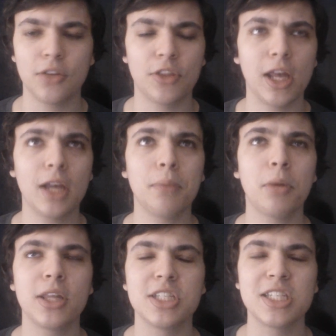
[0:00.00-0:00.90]

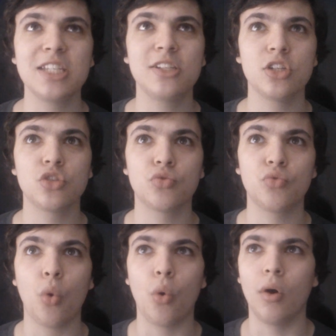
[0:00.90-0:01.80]
Lullaby and the Ceaseless
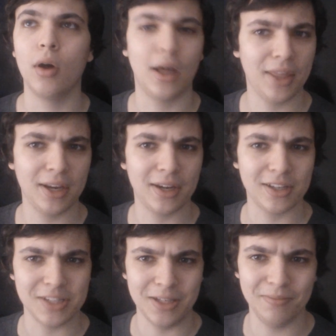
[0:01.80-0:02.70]
Roar. I think
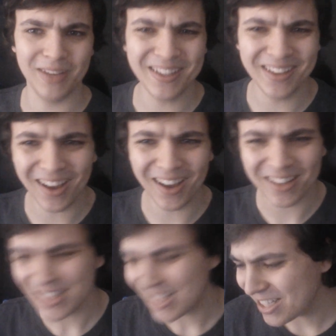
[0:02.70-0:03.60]
that's it.
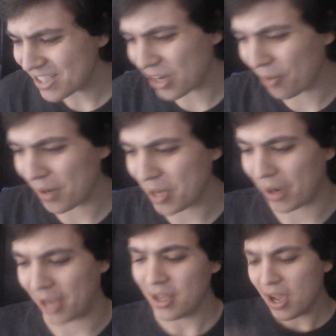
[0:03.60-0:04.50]
So
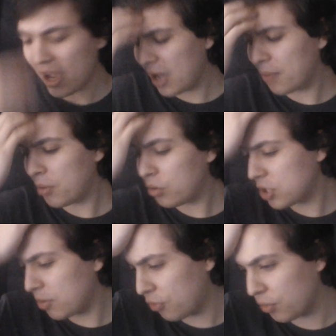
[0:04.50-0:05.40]
anyway,
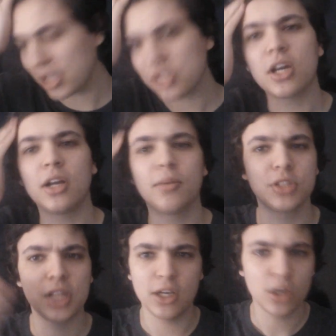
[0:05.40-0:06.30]
also before we get started, I'm going to
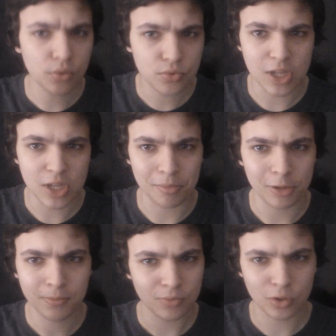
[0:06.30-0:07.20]
say no
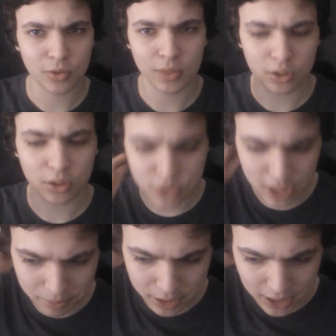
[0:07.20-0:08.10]
Zeppelin. Not going to include
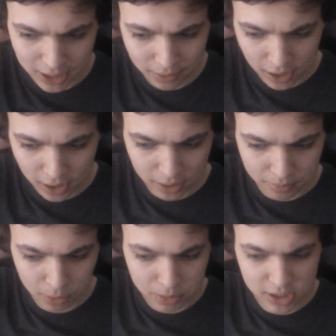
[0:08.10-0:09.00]
Zeppelin here.
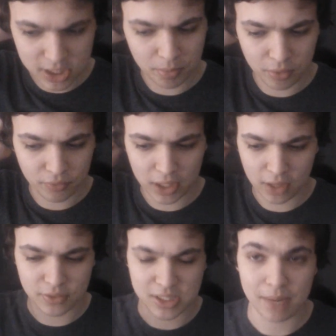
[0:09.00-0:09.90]
There'll be a separate video
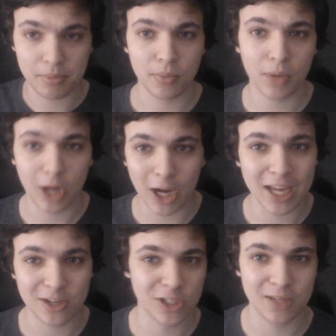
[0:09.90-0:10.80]
for Zeppelin when I
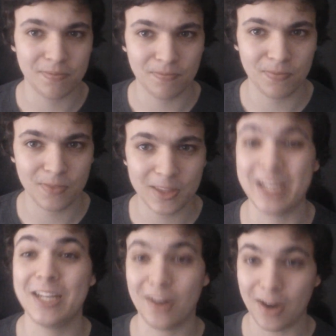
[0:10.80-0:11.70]
actually
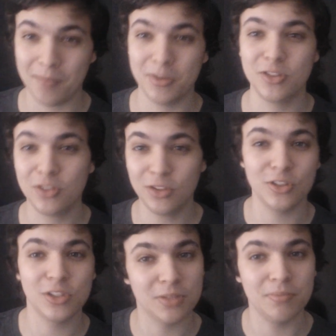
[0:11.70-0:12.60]
think I'm as
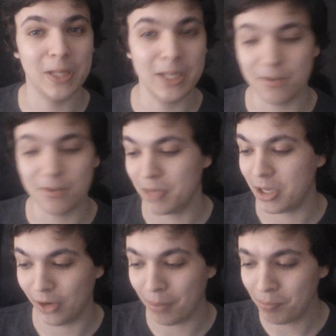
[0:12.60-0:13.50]
good as complete can be
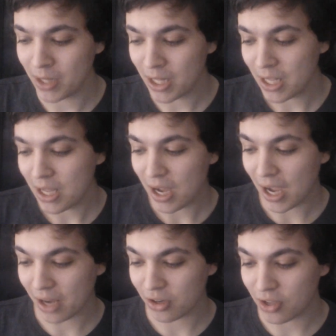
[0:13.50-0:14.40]
on them.
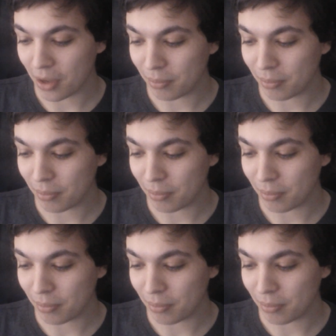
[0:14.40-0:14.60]
And